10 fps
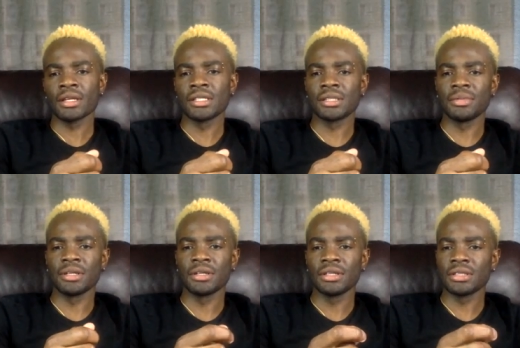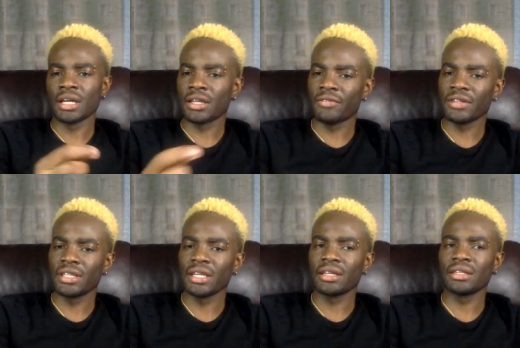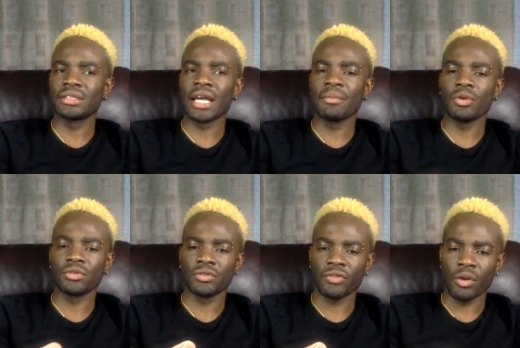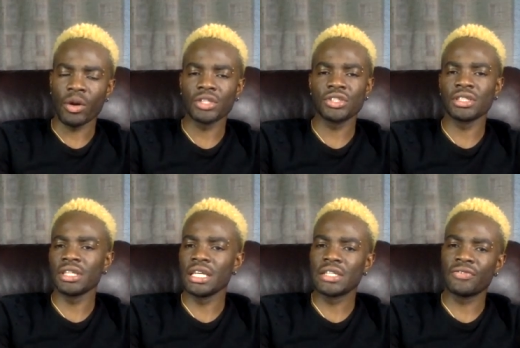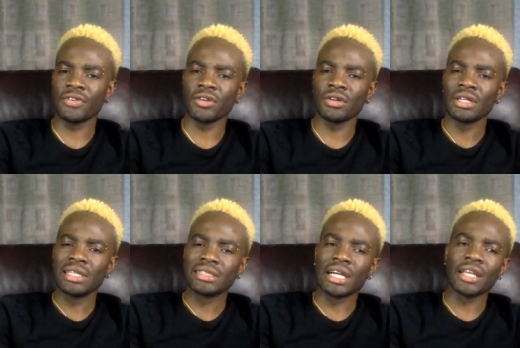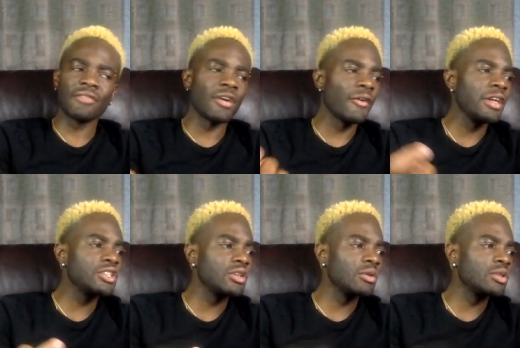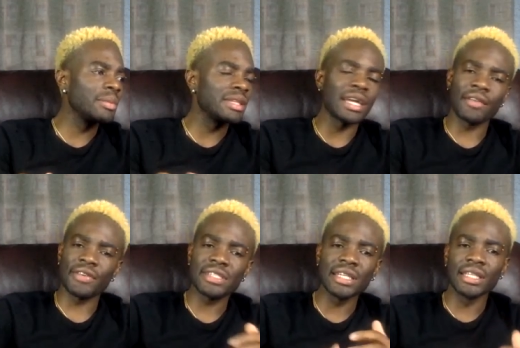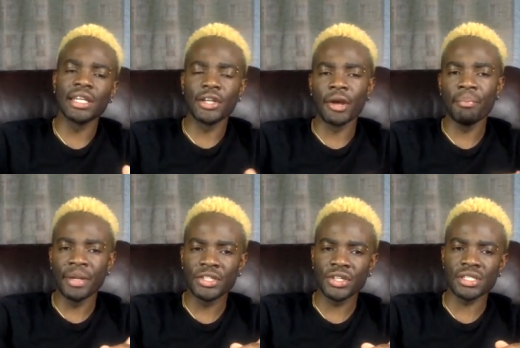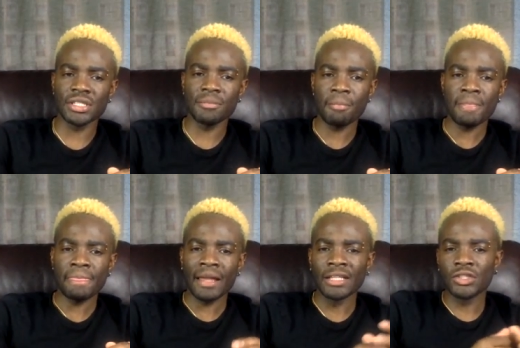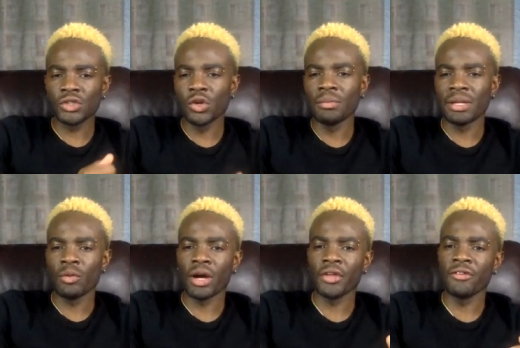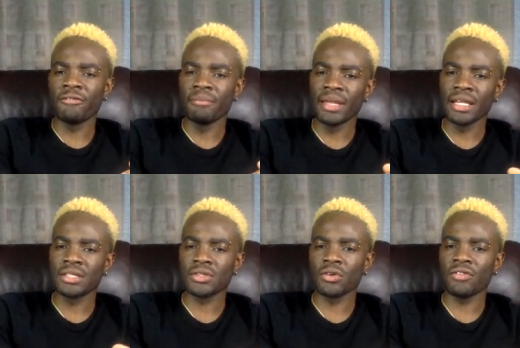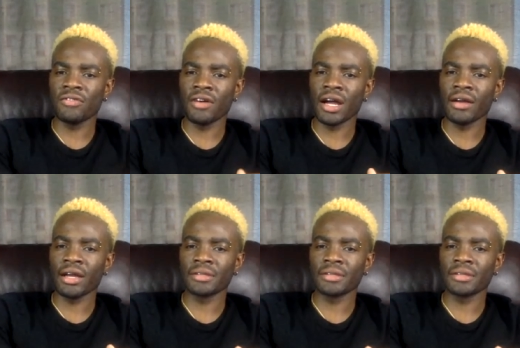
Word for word: Is it me? Thank you for taking the time out for watching each video. Thank yeah. you for reaching out to me. Thank you for sending in your pictures and showing me what you've made so far.